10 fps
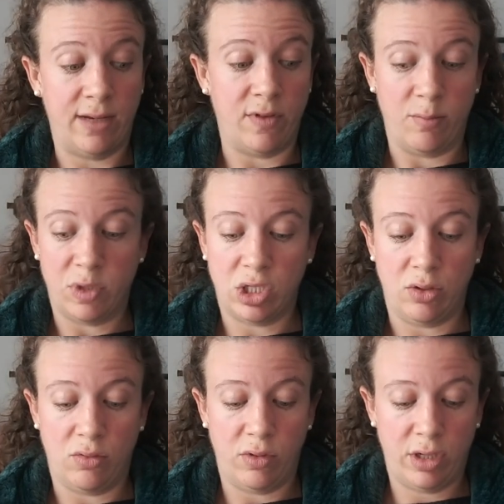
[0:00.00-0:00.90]
of them.
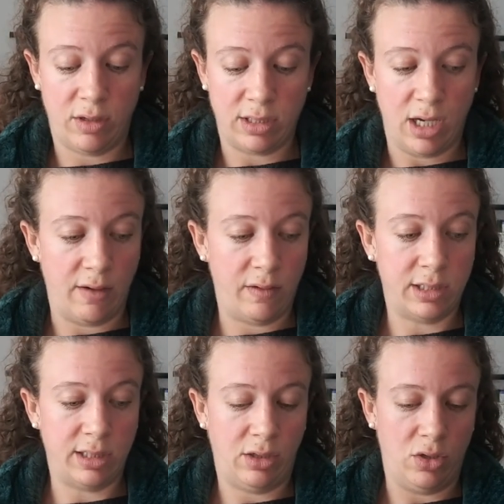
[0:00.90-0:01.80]
So there is
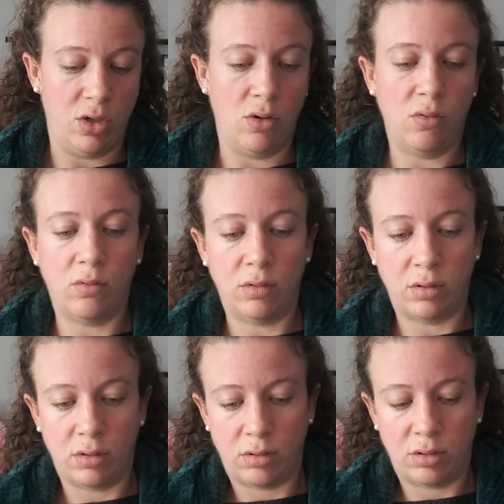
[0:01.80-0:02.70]
obviously no
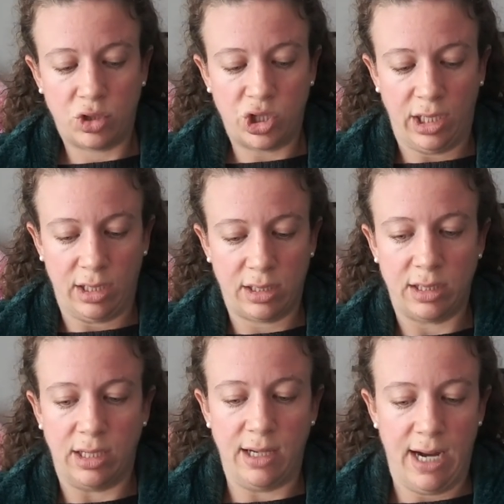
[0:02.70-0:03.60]
chance
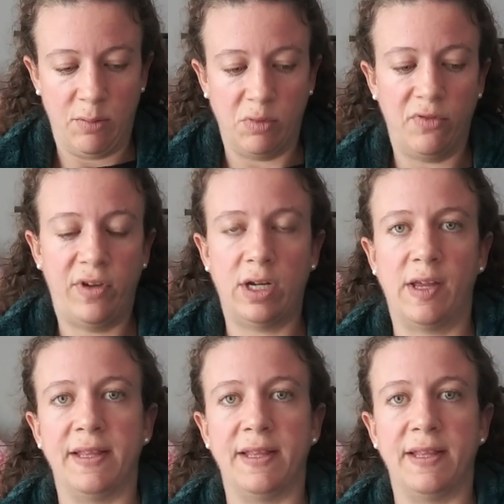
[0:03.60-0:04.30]
that nine will fit on